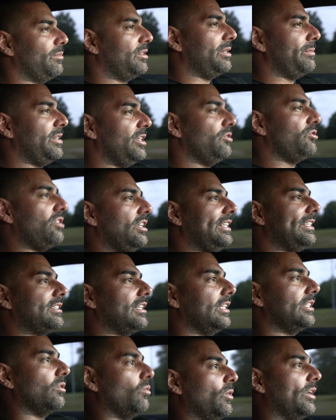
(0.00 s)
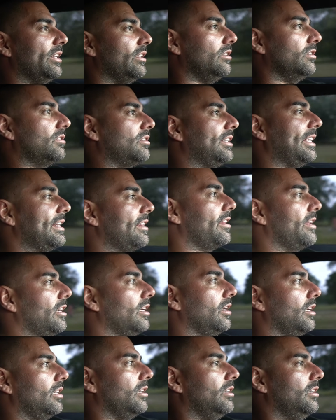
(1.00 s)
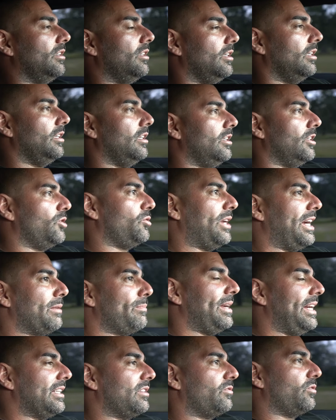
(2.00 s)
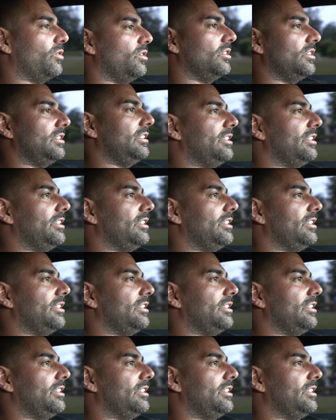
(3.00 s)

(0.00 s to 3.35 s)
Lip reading: Timmy usually gets like the welds and the drag packs for us.